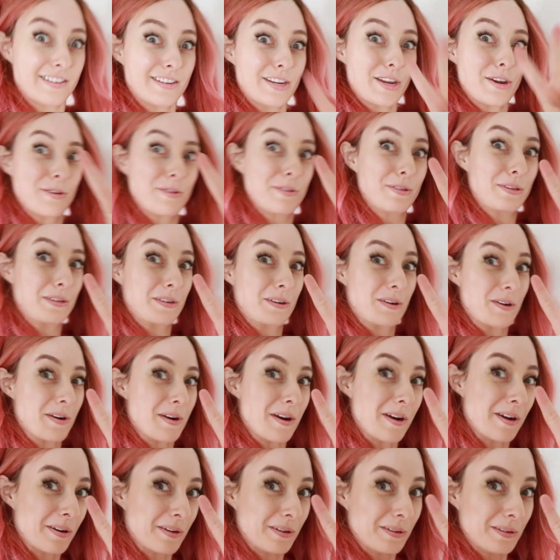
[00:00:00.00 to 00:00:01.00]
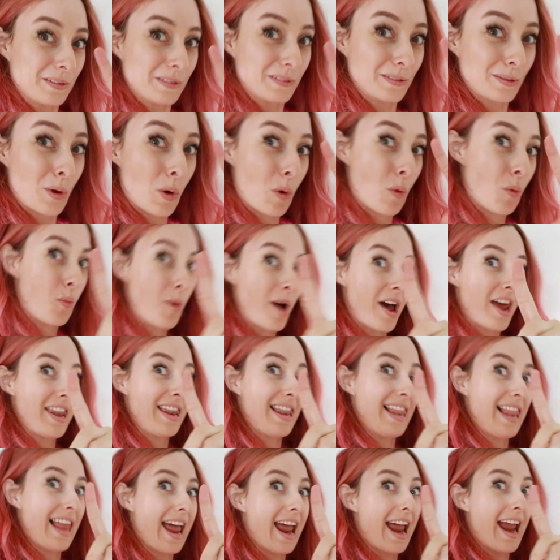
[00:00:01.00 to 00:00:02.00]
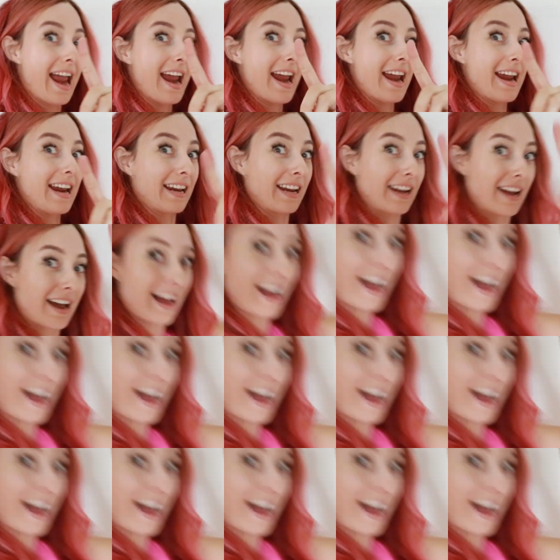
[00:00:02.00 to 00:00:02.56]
2 screws, 1 leg,